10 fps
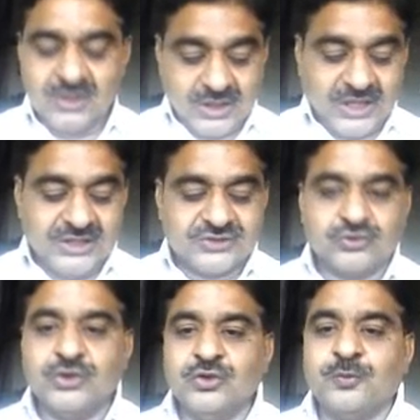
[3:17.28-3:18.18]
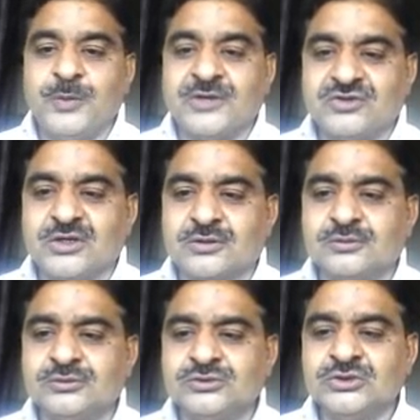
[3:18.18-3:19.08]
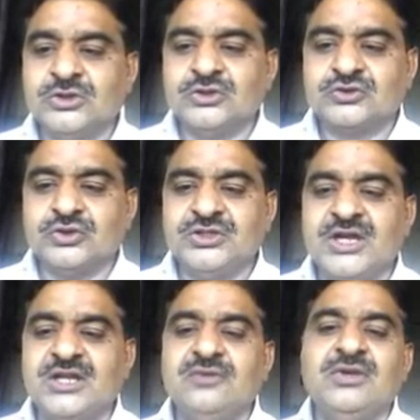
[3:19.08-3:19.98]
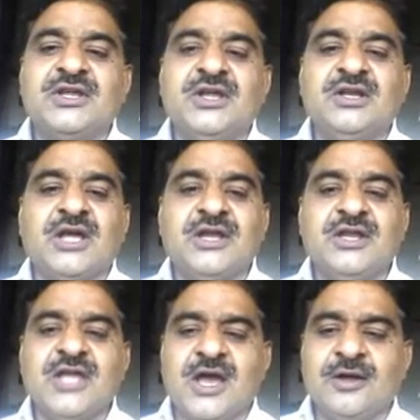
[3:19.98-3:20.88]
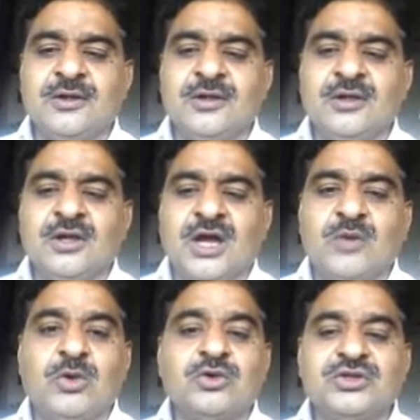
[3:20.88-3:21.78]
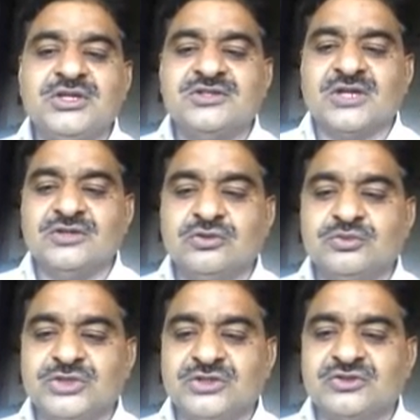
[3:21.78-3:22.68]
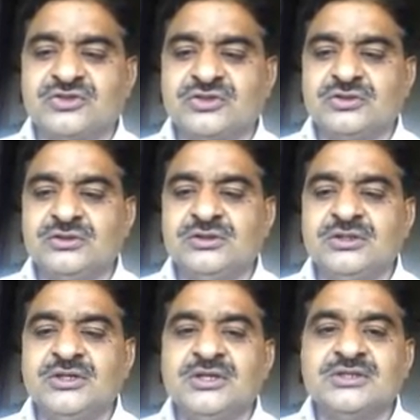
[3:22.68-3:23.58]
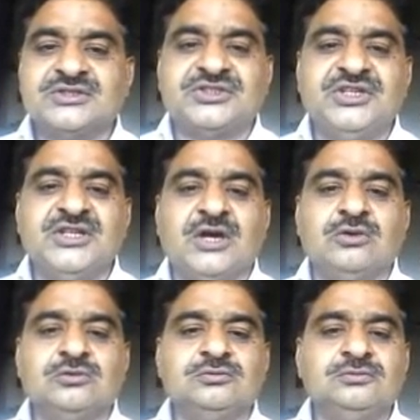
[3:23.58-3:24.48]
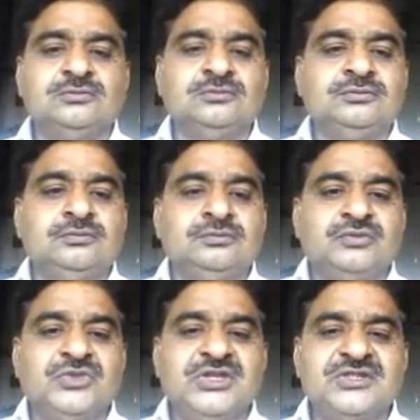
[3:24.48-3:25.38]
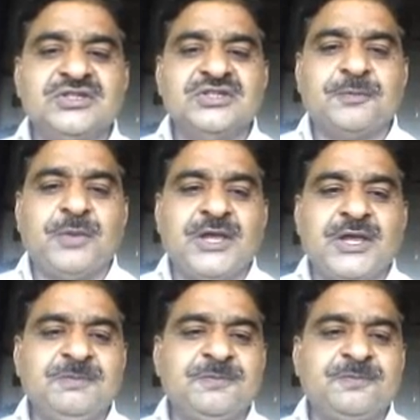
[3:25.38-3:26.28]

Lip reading: I'll show you picture so that you will get idea about these assumptions. See now, this is a pipe.